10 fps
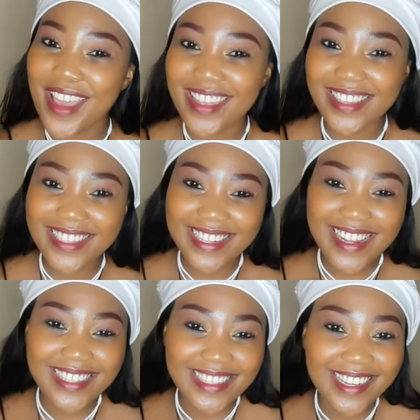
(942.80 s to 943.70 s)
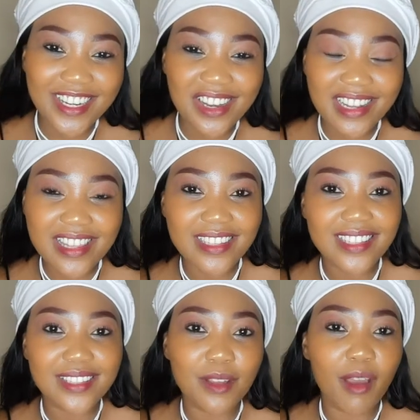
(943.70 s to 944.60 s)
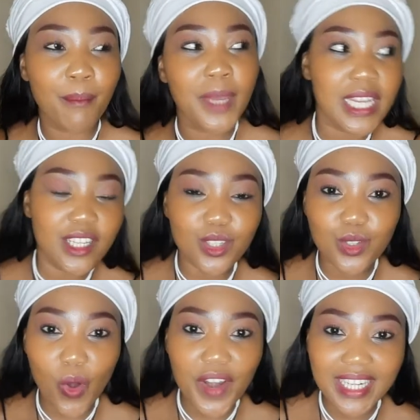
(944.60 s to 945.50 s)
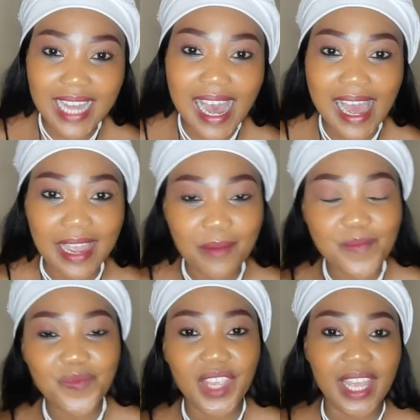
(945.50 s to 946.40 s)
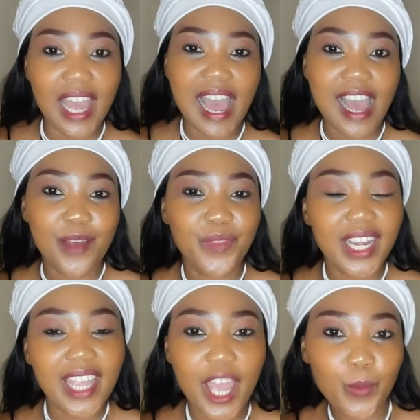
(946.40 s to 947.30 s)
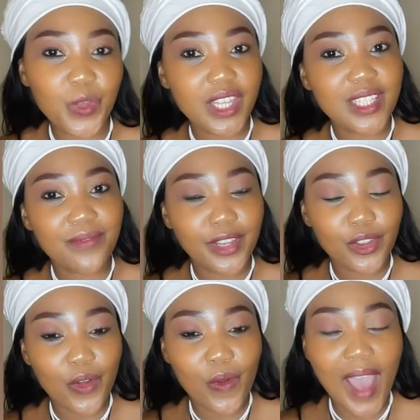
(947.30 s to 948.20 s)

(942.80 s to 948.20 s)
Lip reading: This mini story time that came with this video.